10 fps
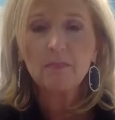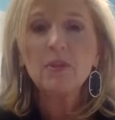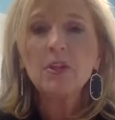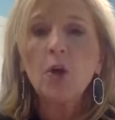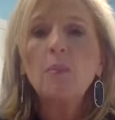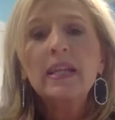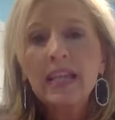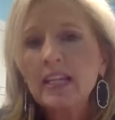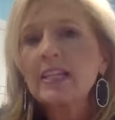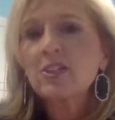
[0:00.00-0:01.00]
but
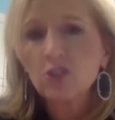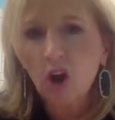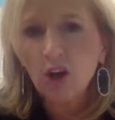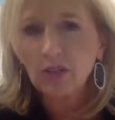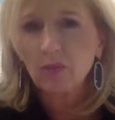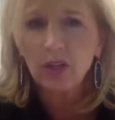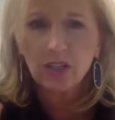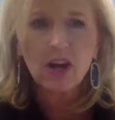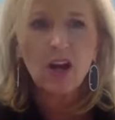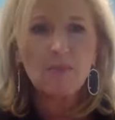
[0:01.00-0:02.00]
getting started, we're
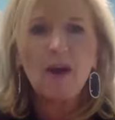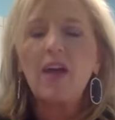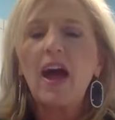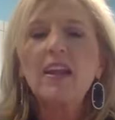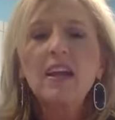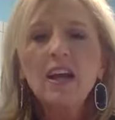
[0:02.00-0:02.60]
going to talk about that.